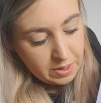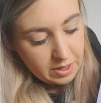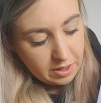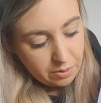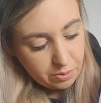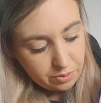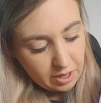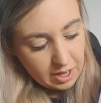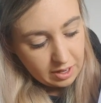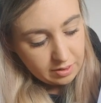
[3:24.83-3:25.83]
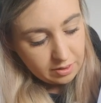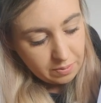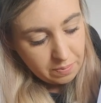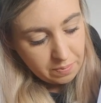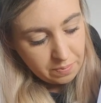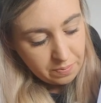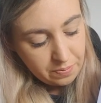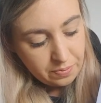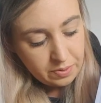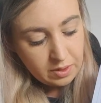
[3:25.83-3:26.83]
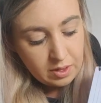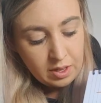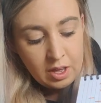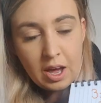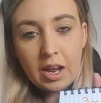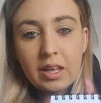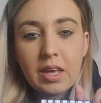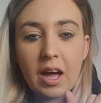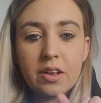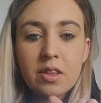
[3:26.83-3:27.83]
equals 8. And again,